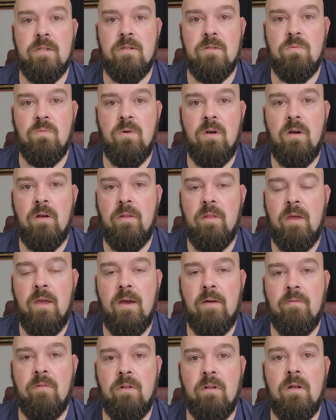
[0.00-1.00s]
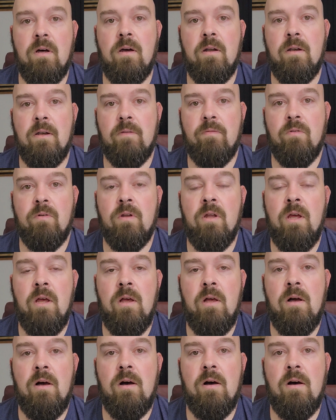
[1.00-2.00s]
as well. They have a lot of different
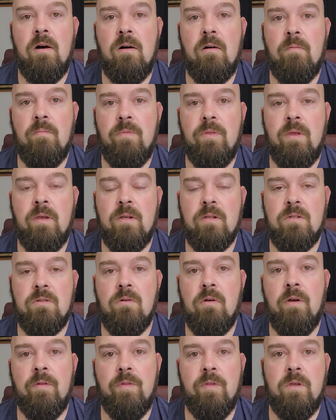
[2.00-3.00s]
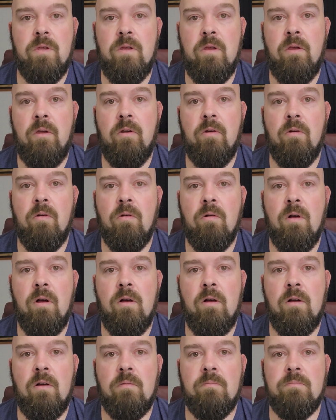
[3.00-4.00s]
things throughout the year.
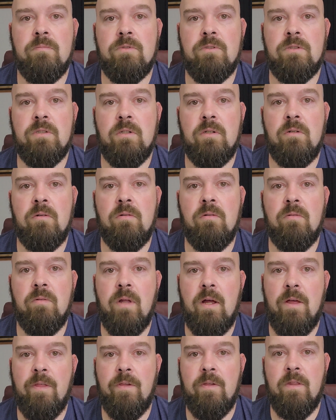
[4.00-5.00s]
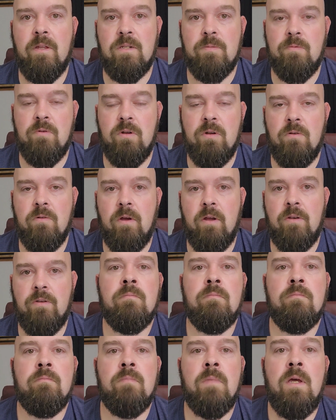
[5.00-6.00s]
So I think that's pretty great.
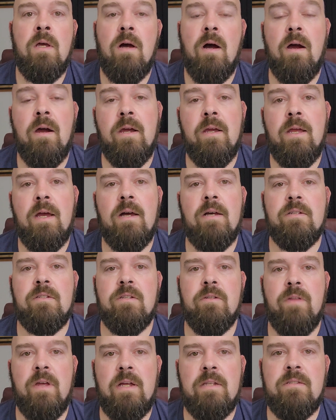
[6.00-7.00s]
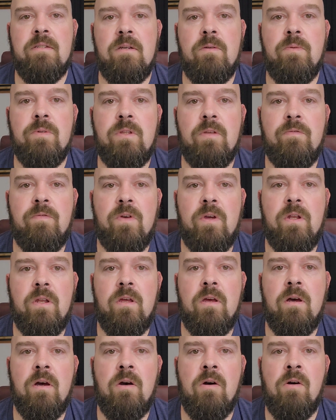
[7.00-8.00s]
Alright guys, so that's it with the
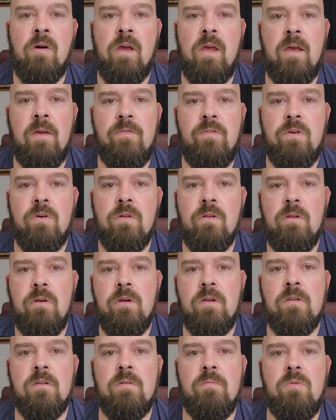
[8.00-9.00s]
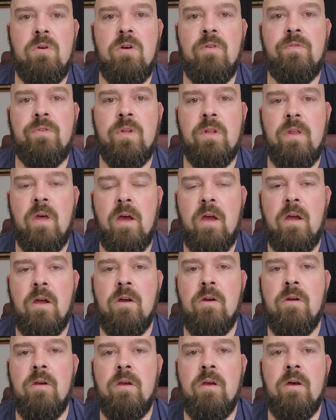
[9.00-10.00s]
video. If you're looking to move to the
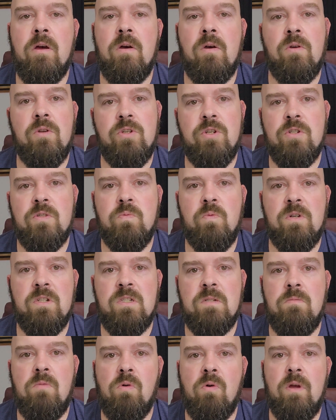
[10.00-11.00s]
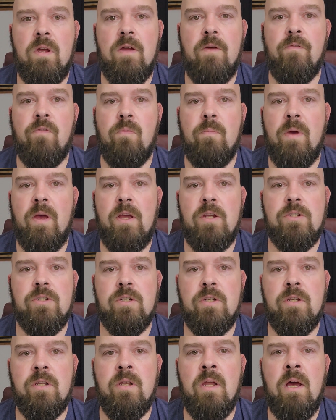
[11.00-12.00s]
area or just want some more
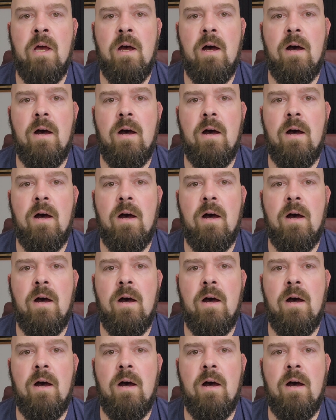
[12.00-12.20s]
information,